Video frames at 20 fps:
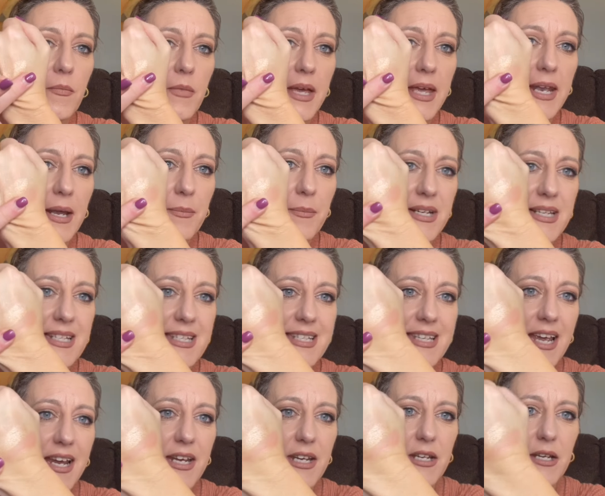And I'm
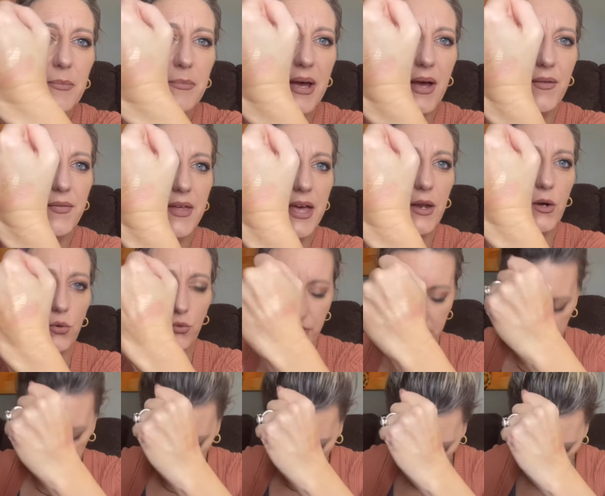excited about that. Oh,
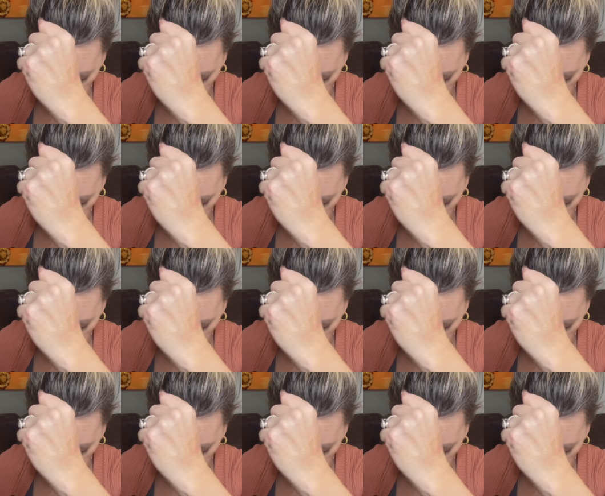that's